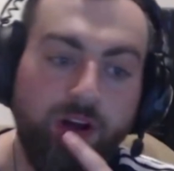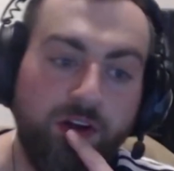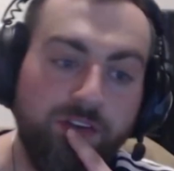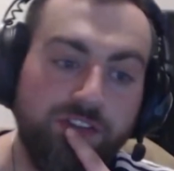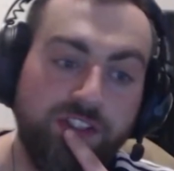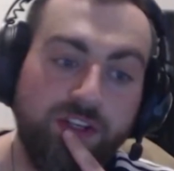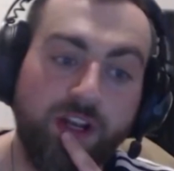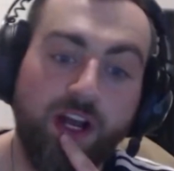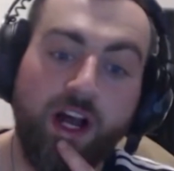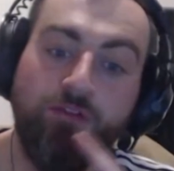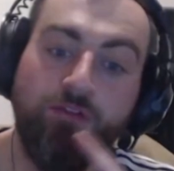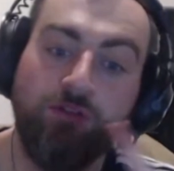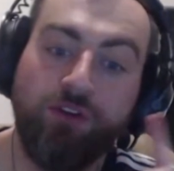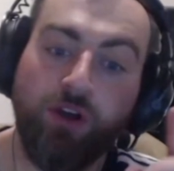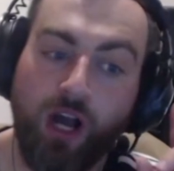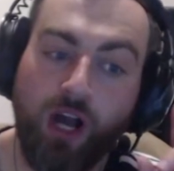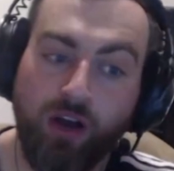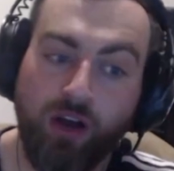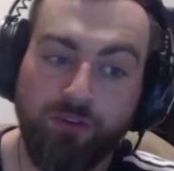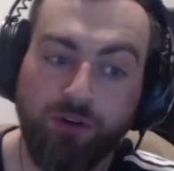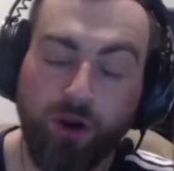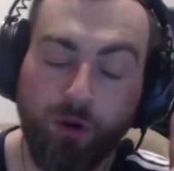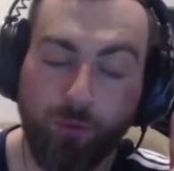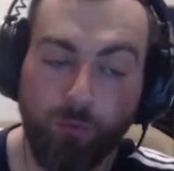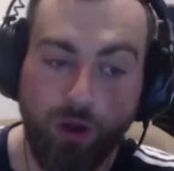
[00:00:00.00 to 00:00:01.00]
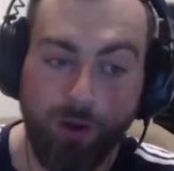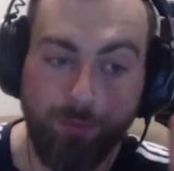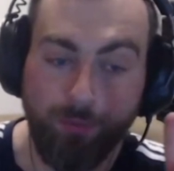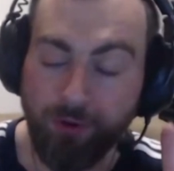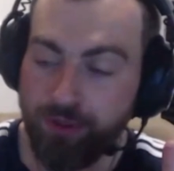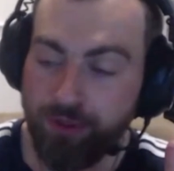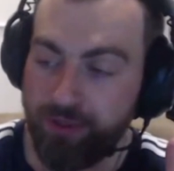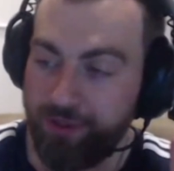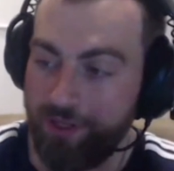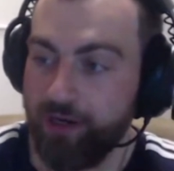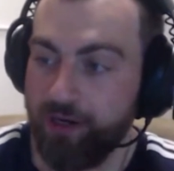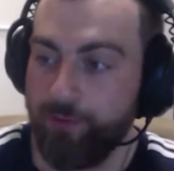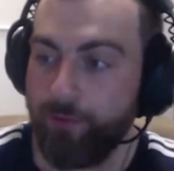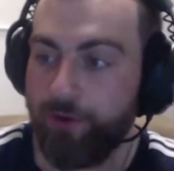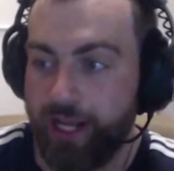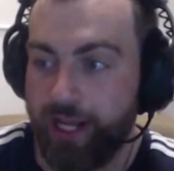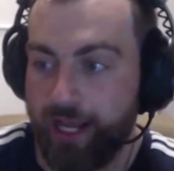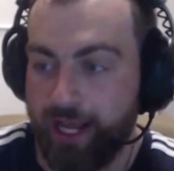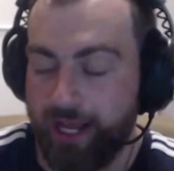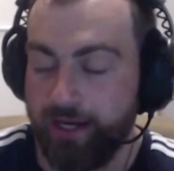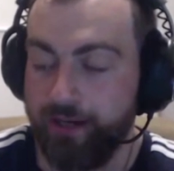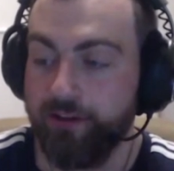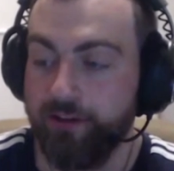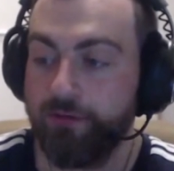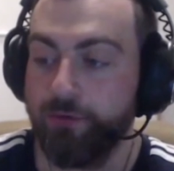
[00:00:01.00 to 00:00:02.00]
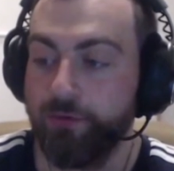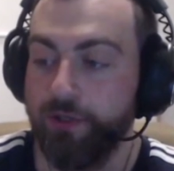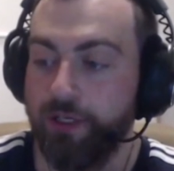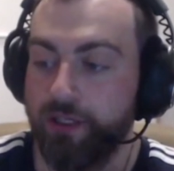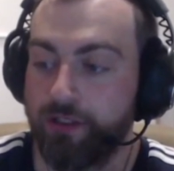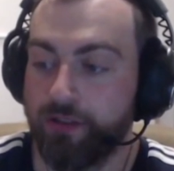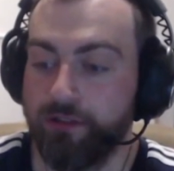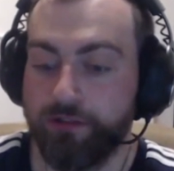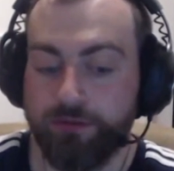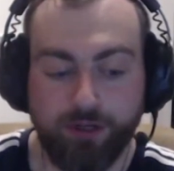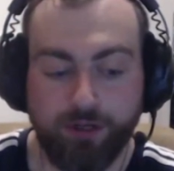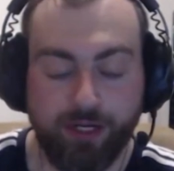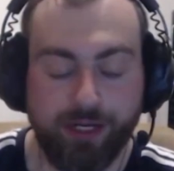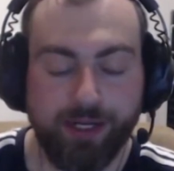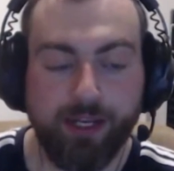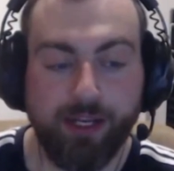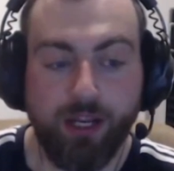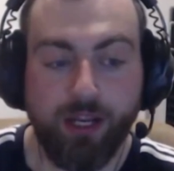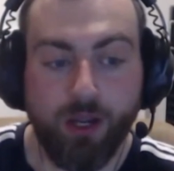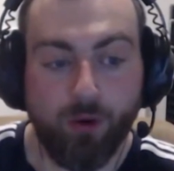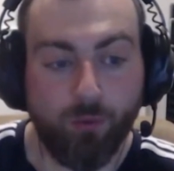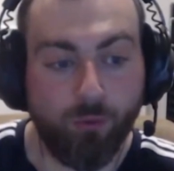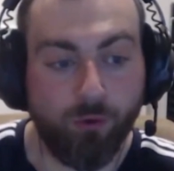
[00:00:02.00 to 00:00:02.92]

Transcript: So I've got one more thing I want to add as well, right?